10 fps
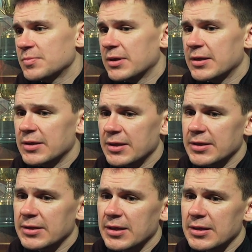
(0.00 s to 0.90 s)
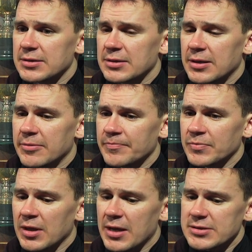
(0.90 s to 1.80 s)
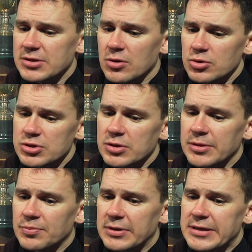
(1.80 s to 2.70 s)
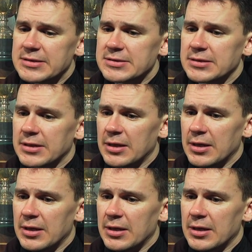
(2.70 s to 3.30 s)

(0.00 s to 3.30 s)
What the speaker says: But I think that as a coach, certainly pleased